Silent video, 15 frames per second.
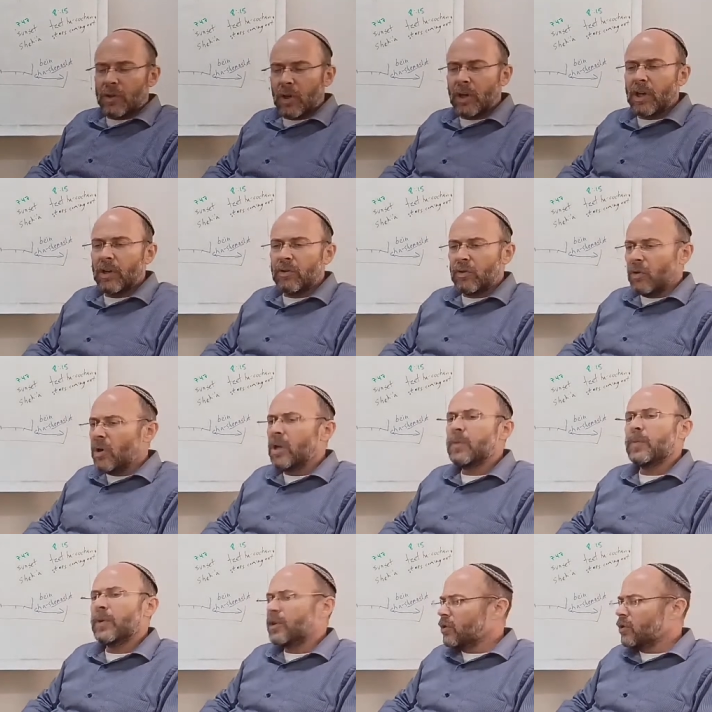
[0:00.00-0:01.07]
Still can do
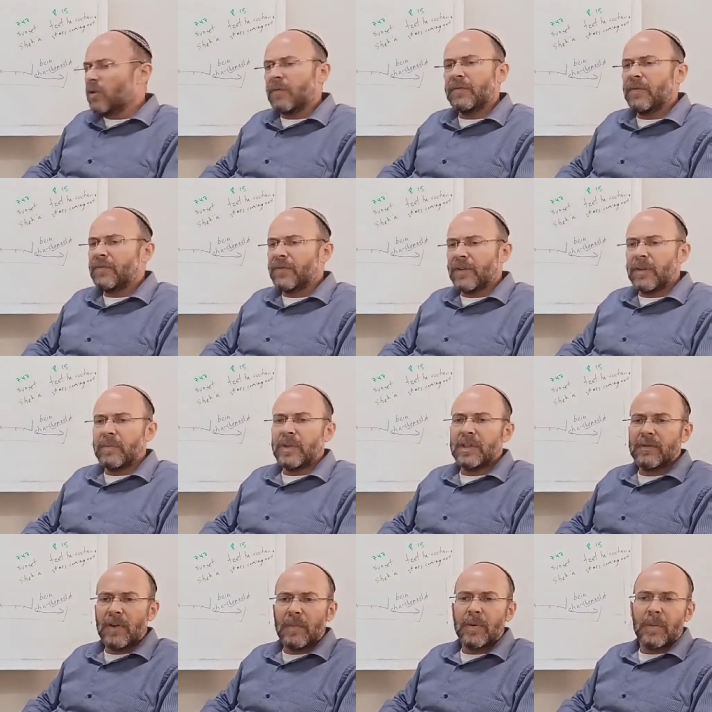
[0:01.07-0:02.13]
it, but you don't fulfill the
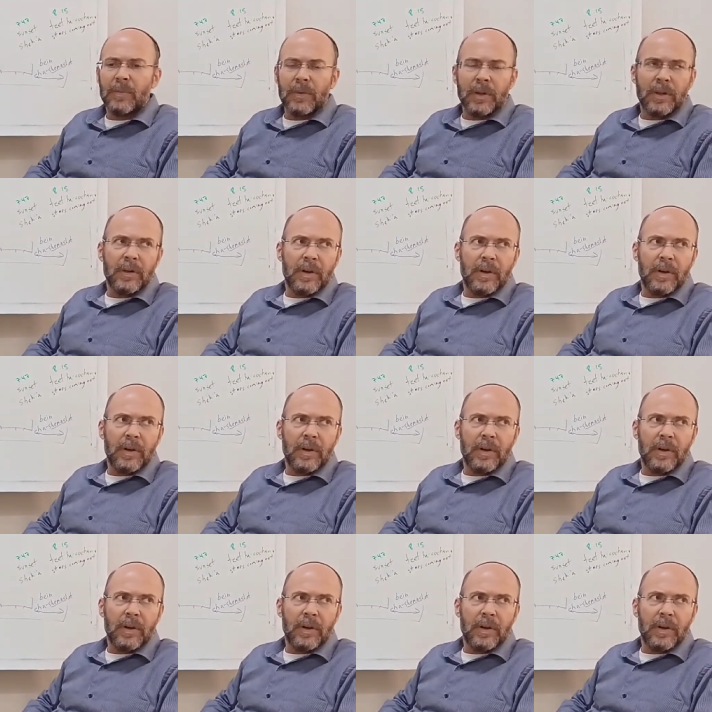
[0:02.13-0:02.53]
mitzvah properly.